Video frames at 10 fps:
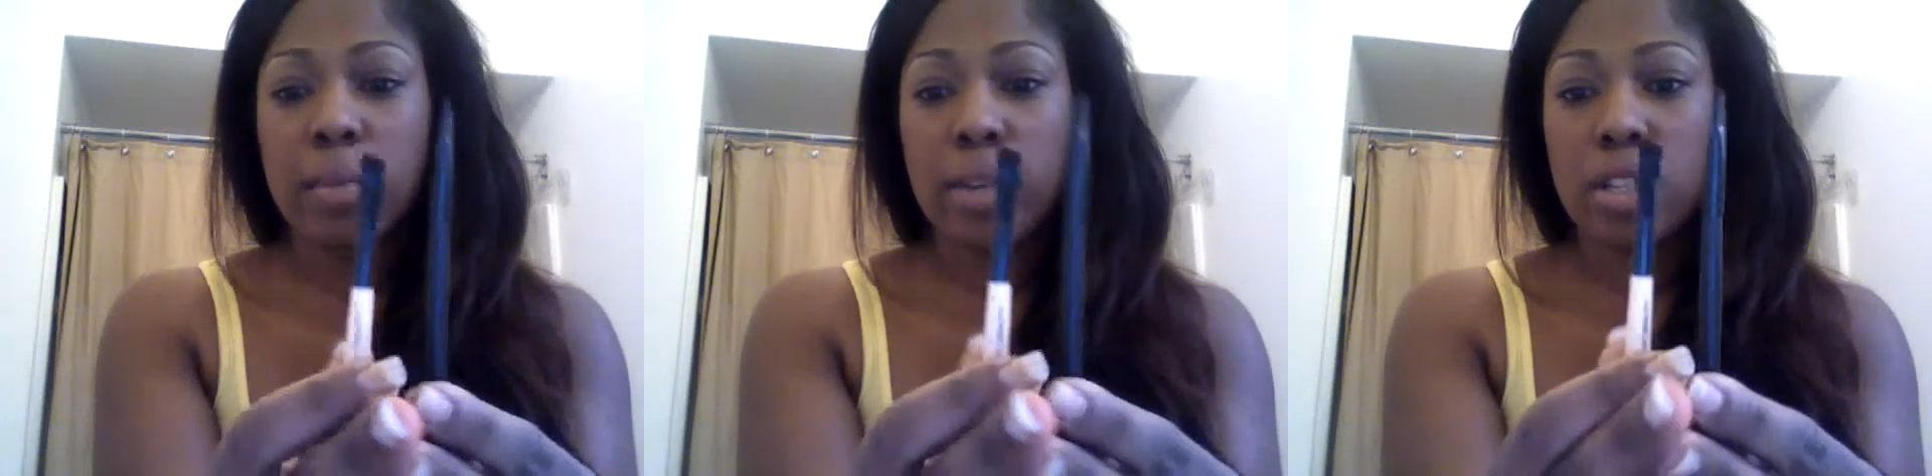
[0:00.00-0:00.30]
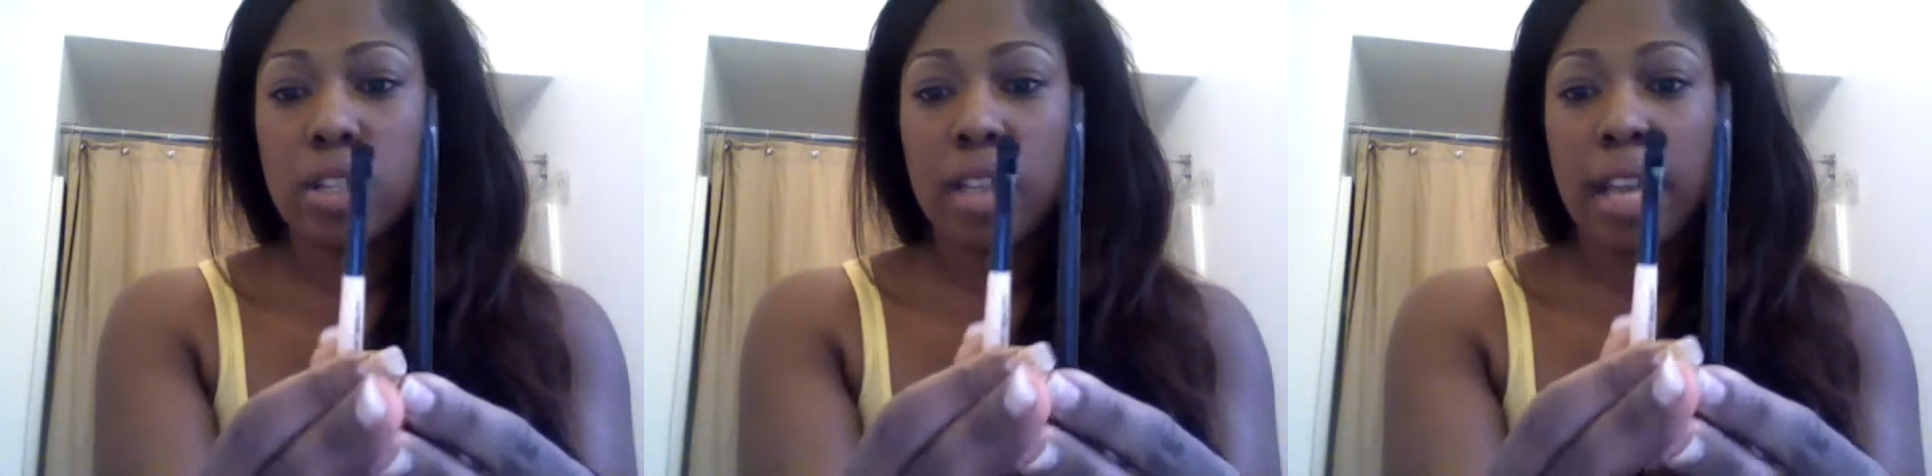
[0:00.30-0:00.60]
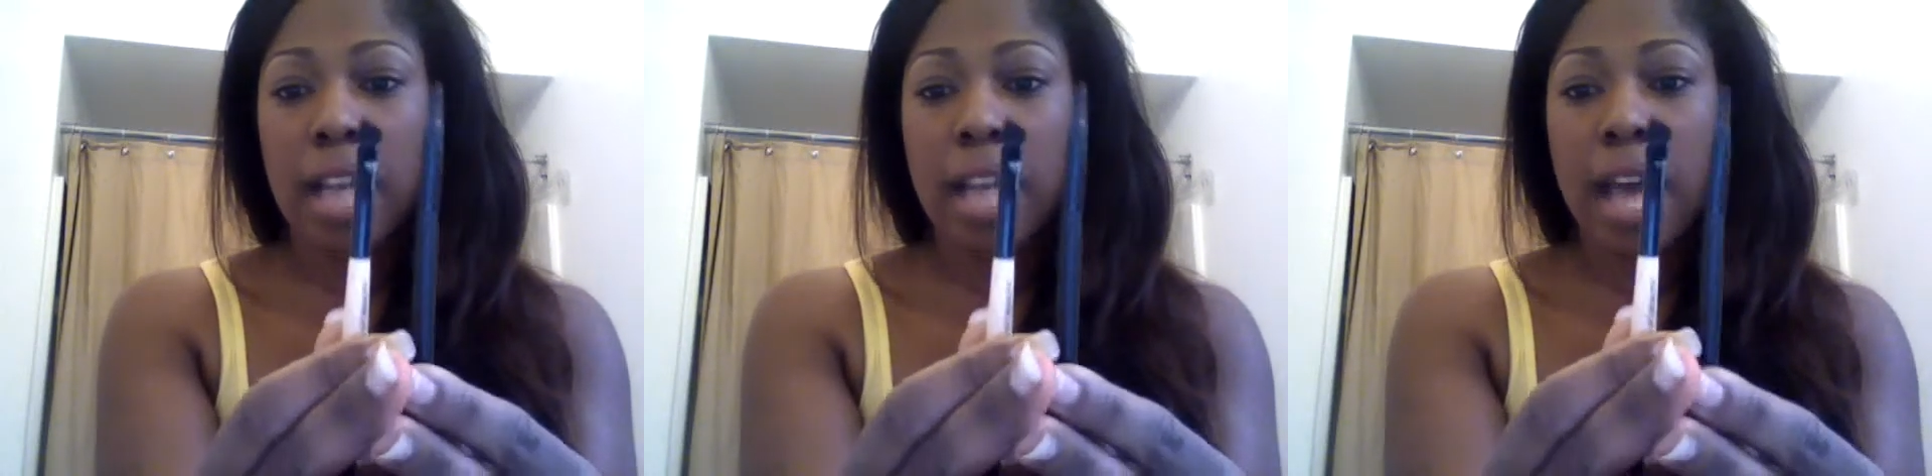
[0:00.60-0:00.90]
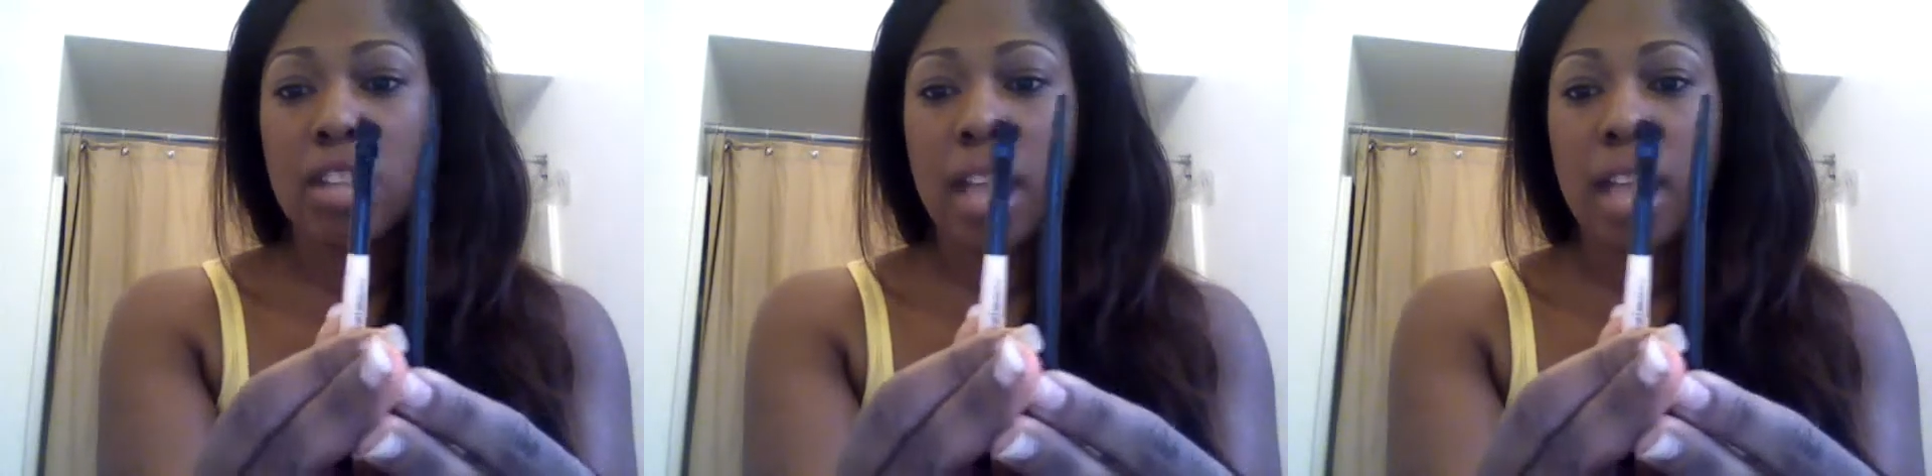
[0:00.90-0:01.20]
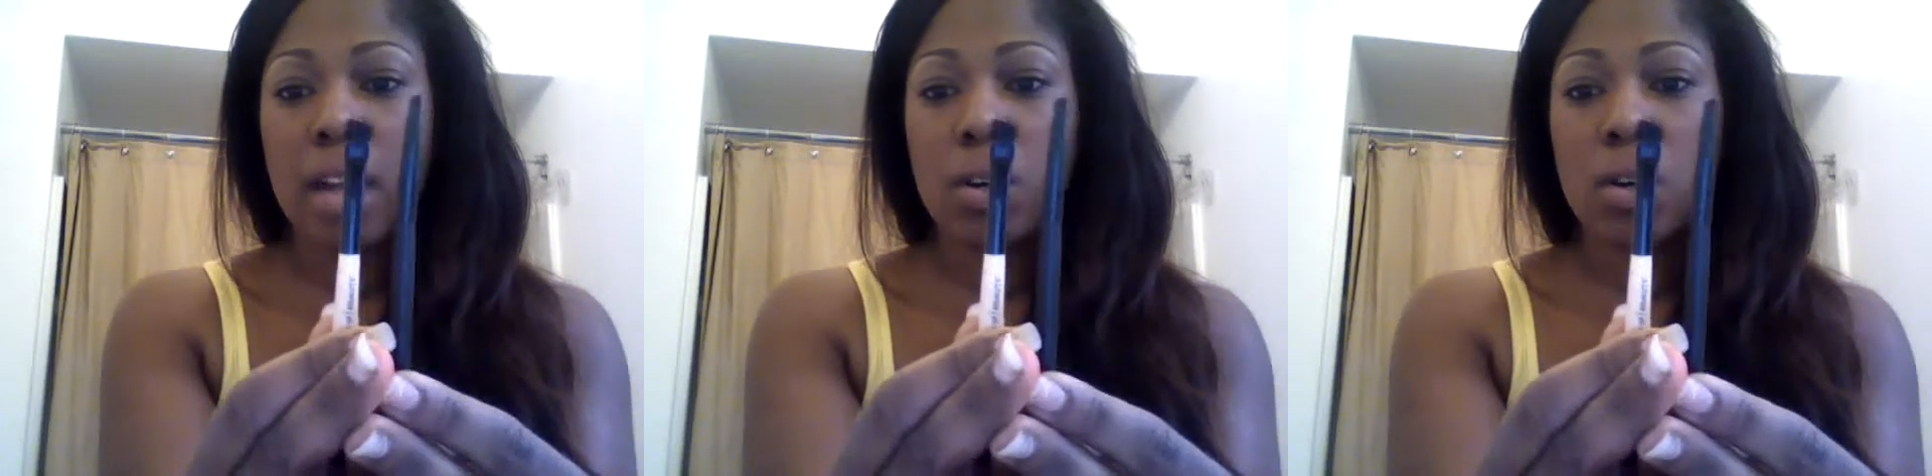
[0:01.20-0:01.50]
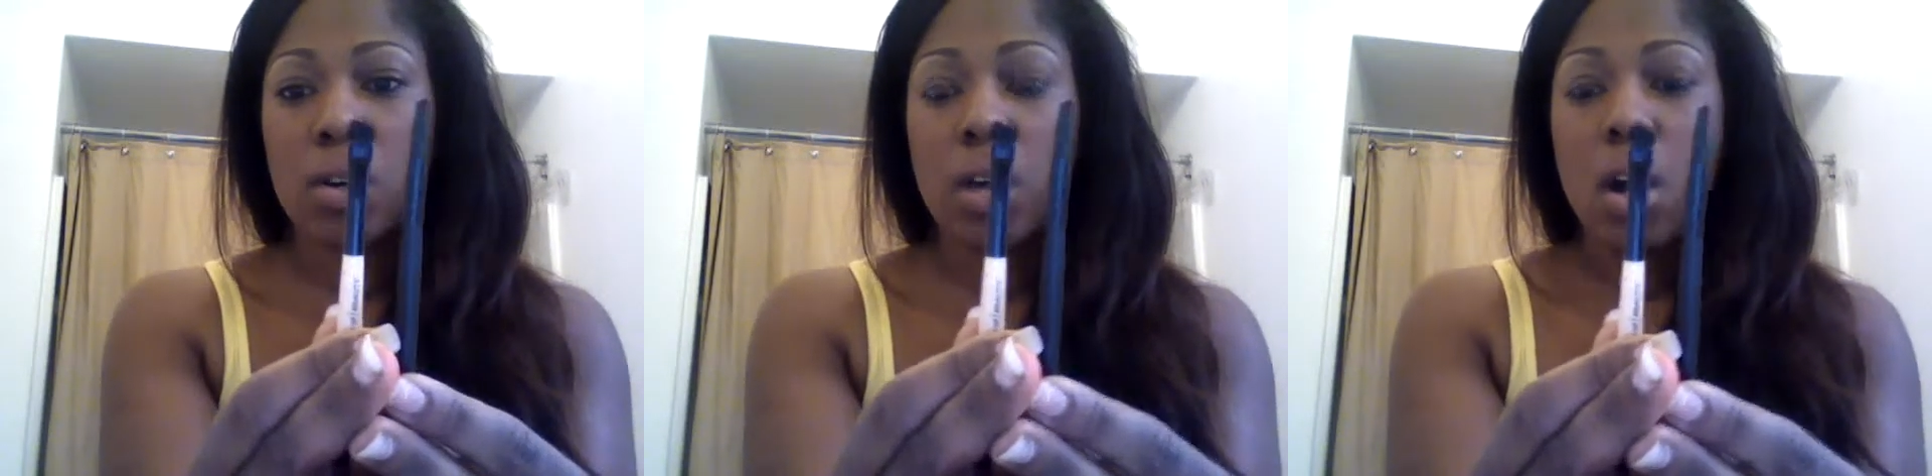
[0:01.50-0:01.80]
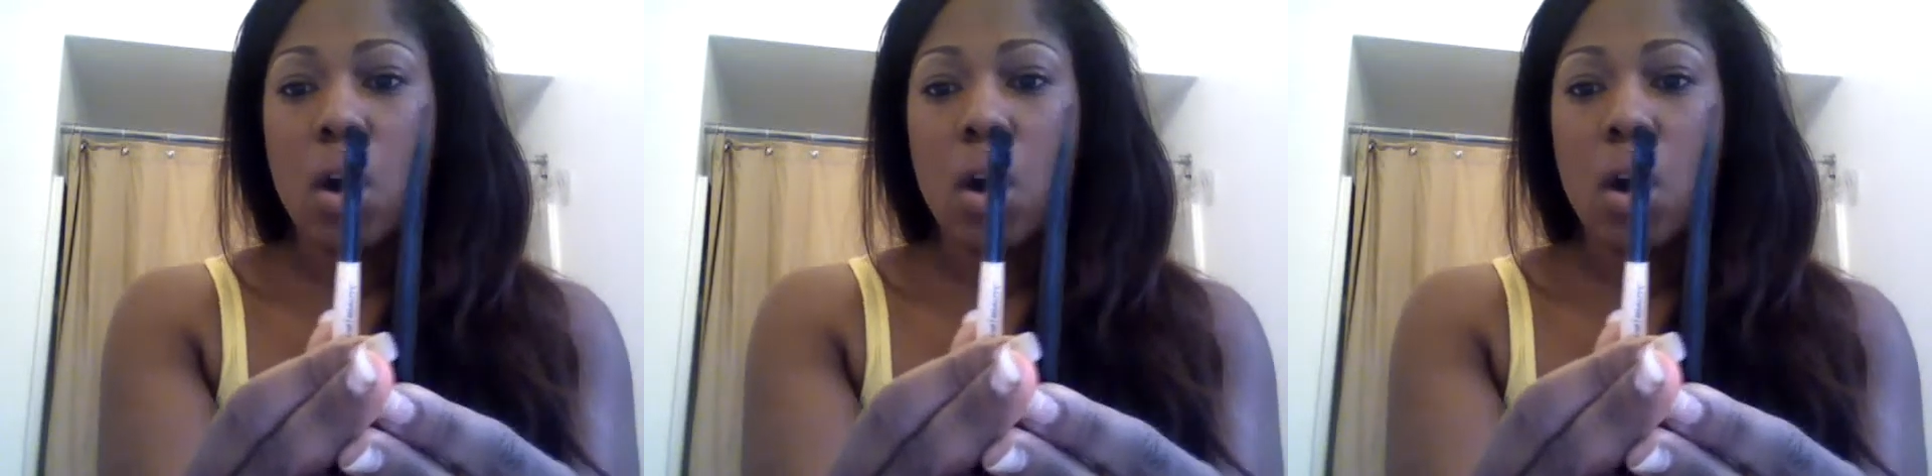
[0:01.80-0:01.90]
brushes, like an eyeshadow